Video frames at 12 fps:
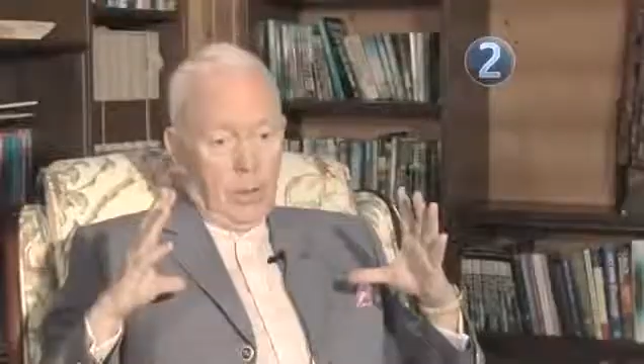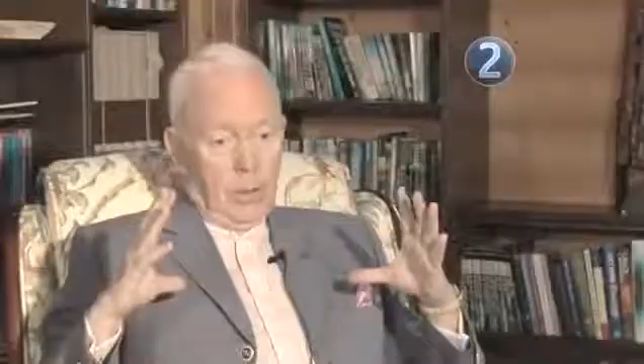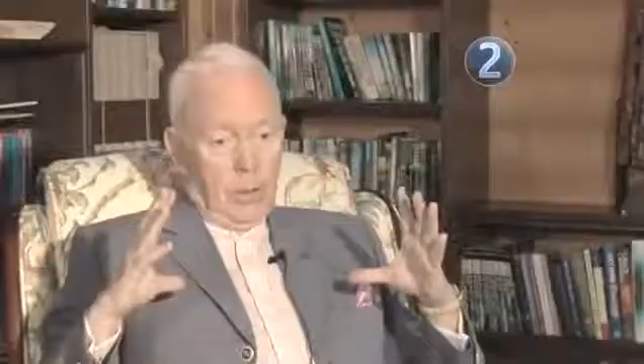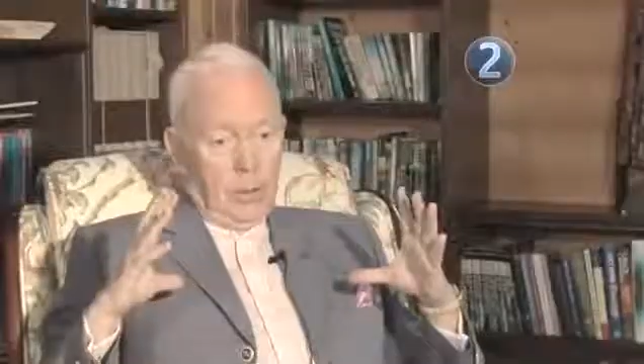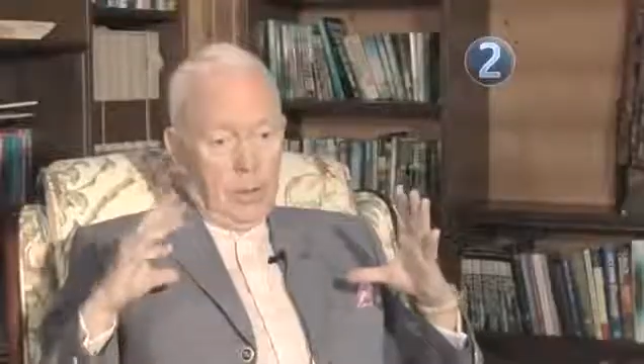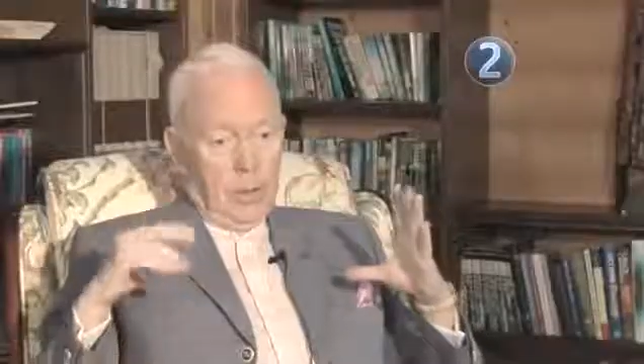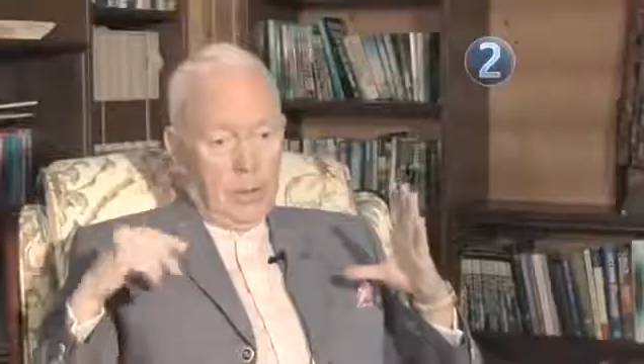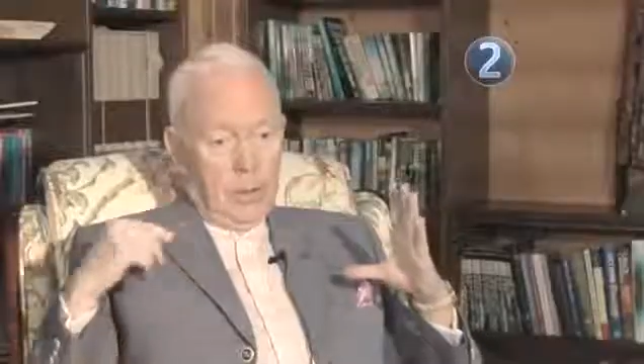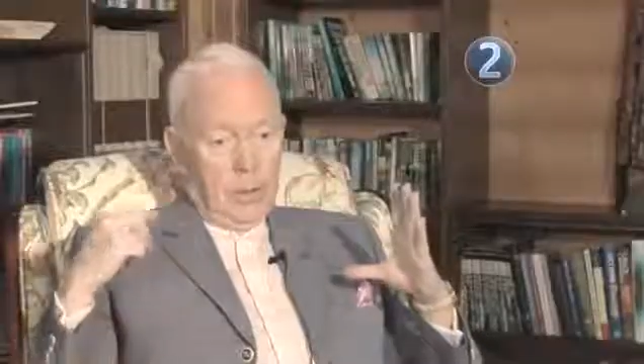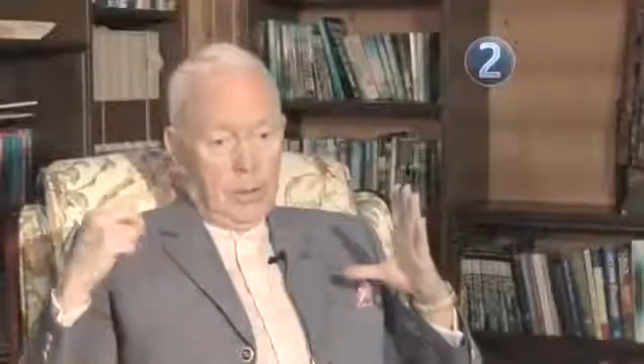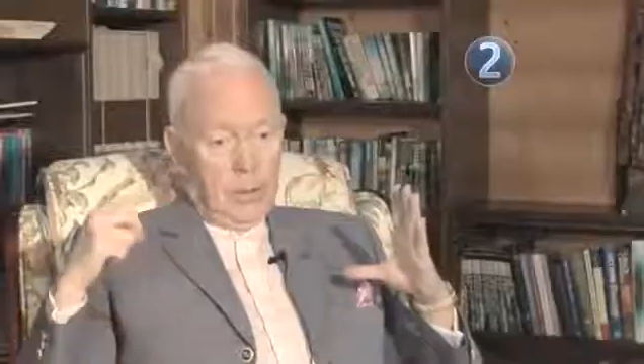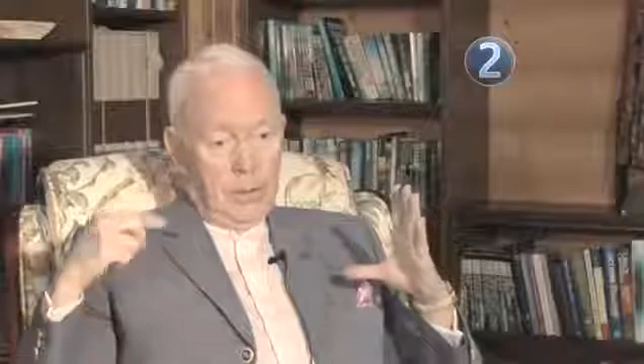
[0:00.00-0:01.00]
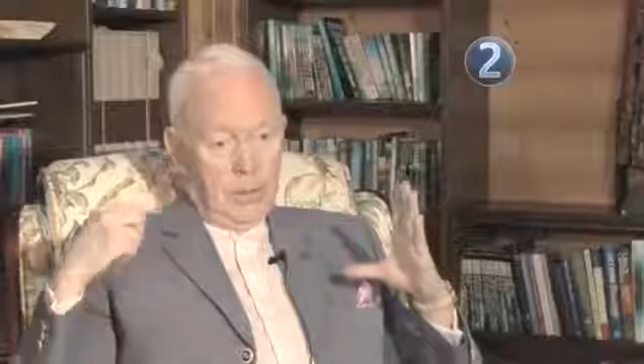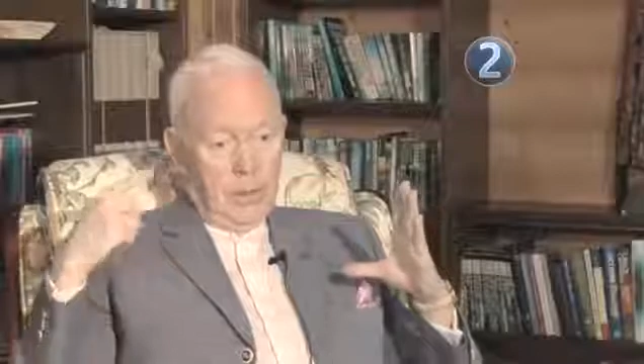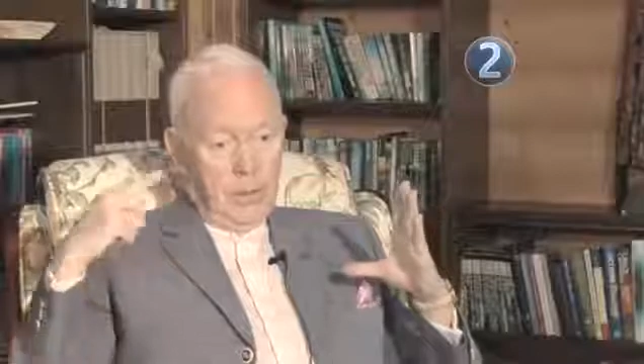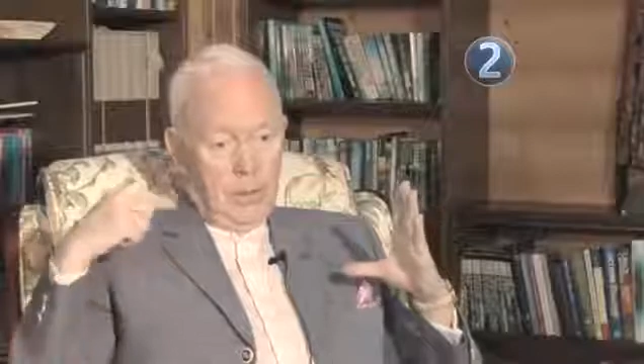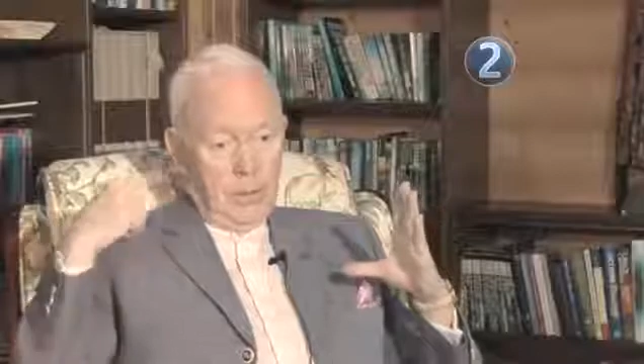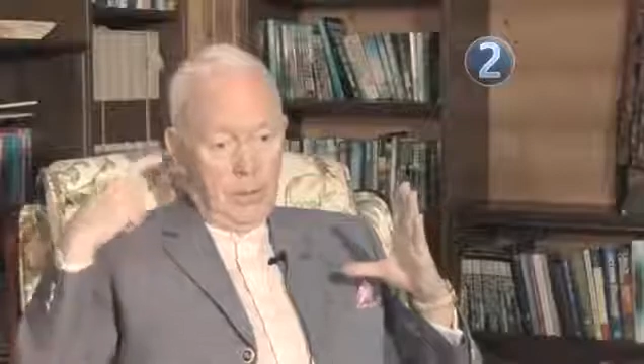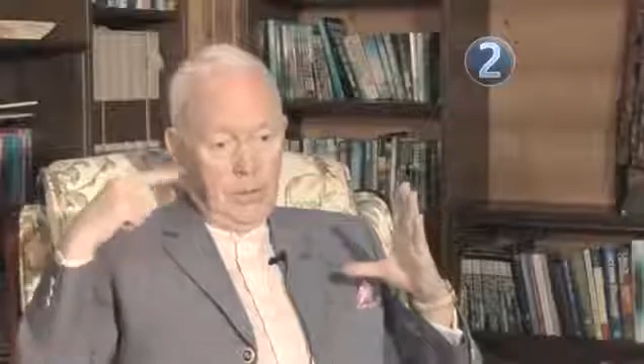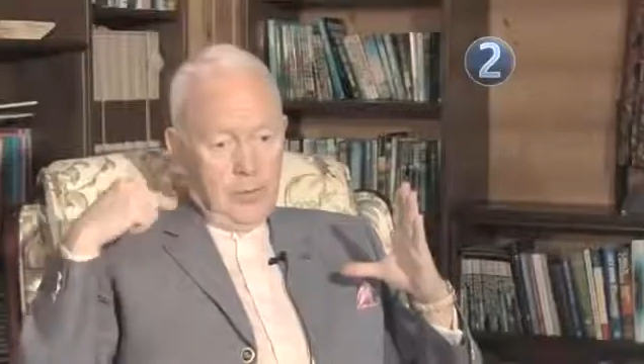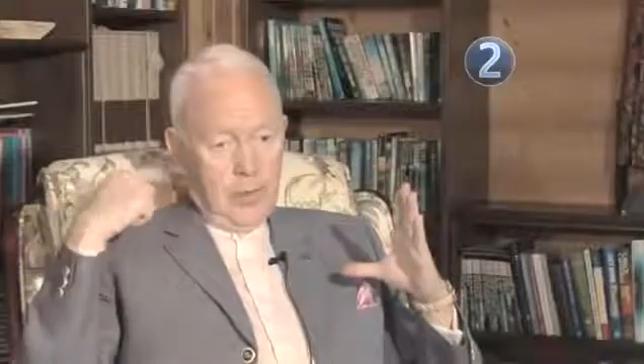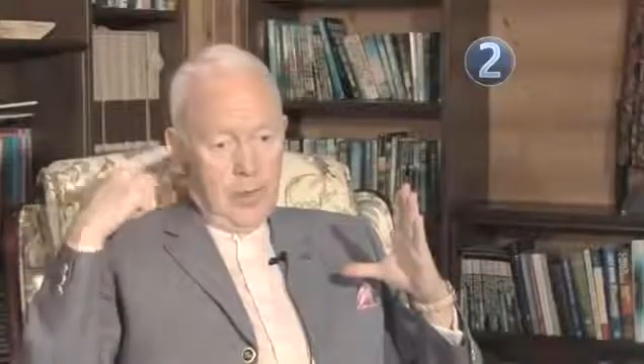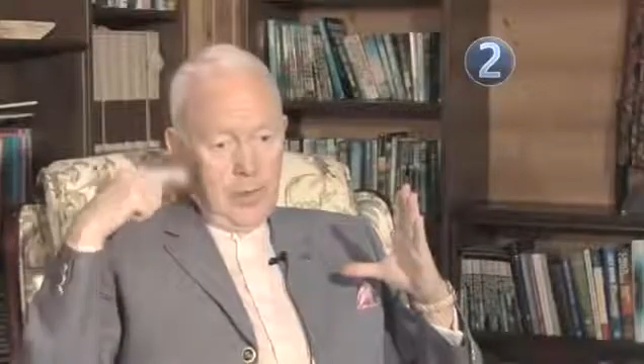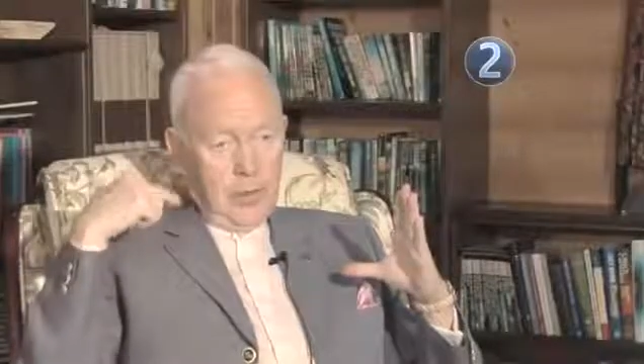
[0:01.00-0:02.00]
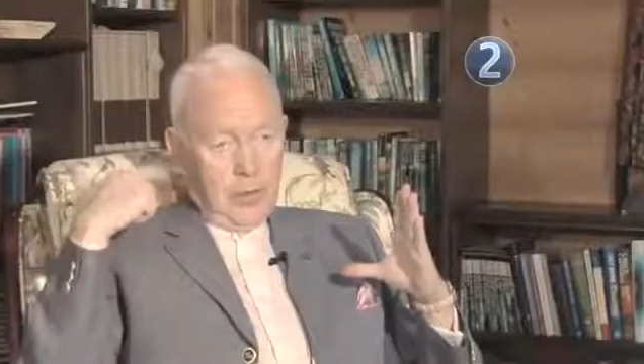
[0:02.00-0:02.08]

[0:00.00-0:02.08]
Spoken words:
But then this little thing